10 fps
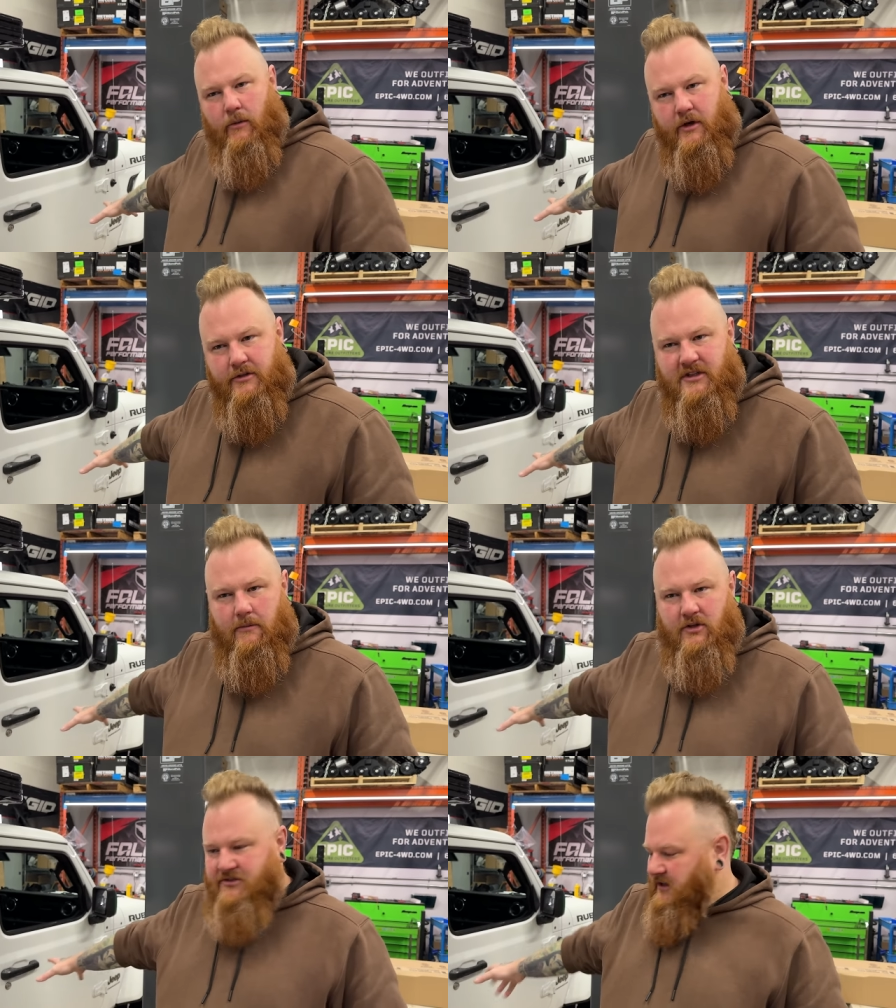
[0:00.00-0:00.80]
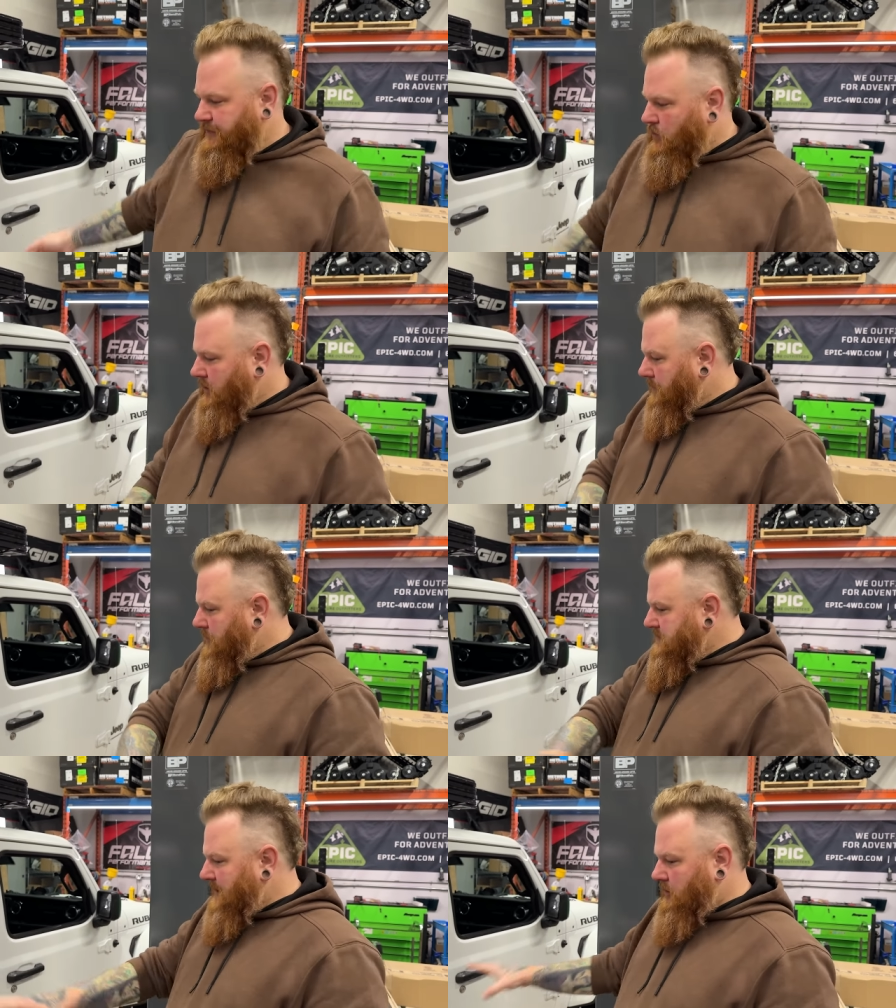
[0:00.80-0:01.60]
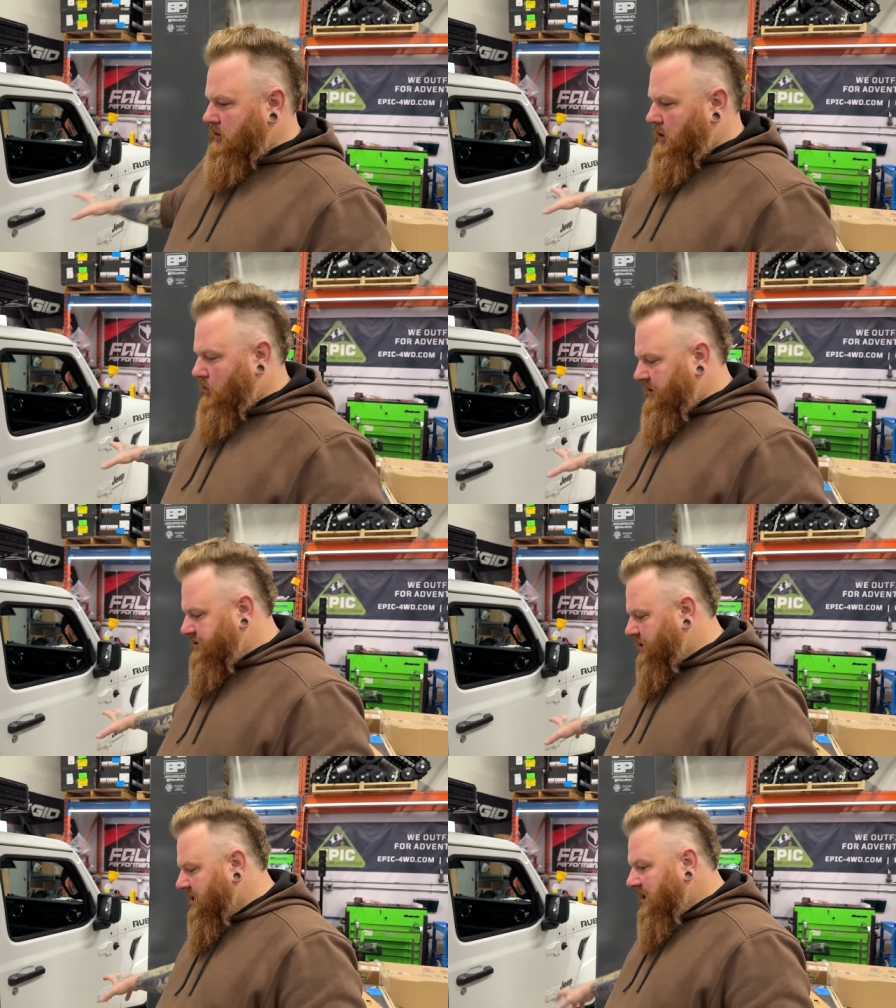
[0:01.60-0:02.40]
We're gonna do something a little different. We're gonna put MetalCloak, which